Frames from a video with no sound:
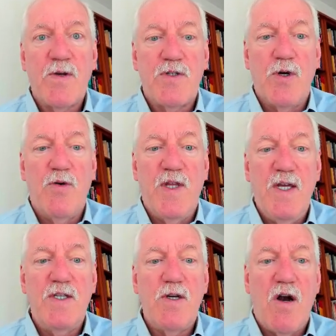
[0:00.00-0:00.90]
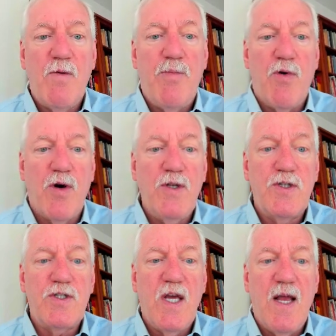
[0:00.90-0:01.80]
So these are
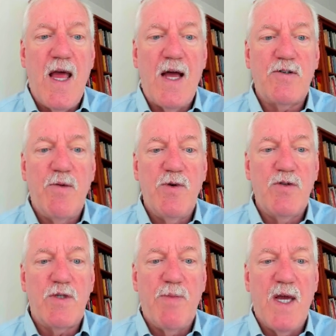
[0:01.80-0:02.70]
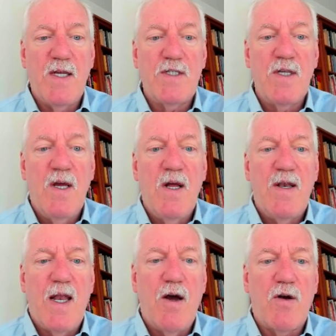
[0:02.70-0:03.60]
points in attribute space
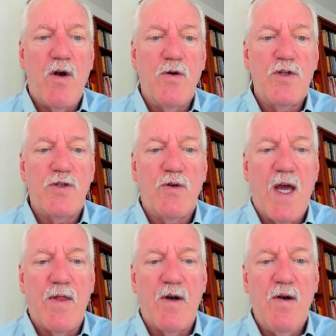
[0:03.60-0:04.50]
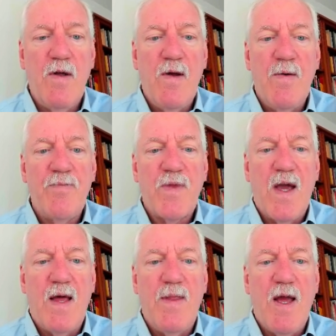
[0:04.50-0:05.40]
that are close together,
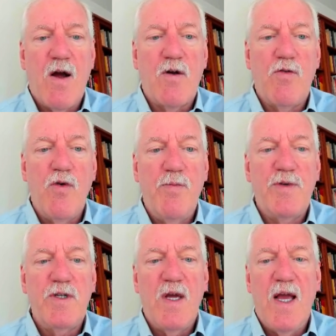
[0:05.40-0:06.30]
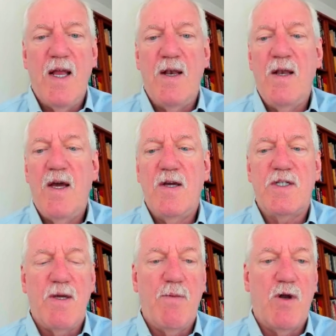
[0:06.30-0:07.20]
and they are grouped in a
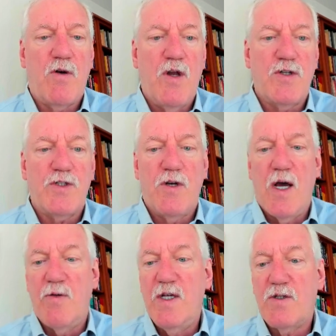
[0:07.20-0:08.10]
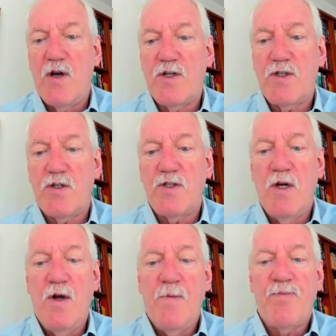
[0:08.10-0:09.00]
similar cluster. Now, these clusters
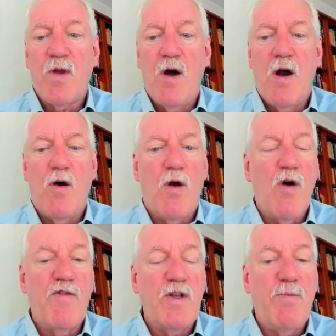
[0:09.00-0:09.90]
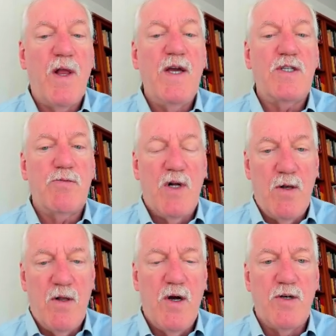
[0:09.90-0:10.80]
are all over the place.
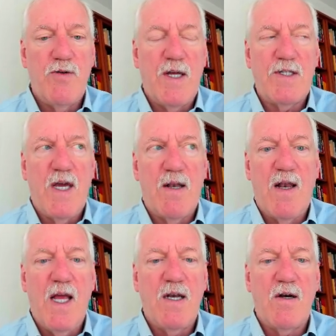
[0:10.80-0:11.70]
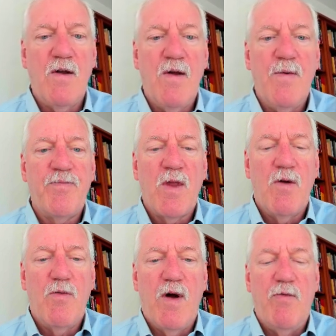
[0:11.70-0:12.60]
We'll address that later
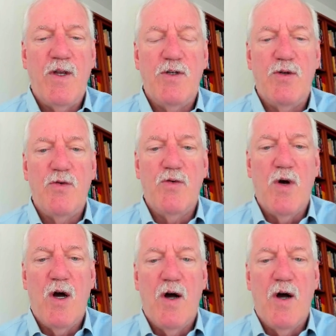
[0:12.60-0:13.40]
when we do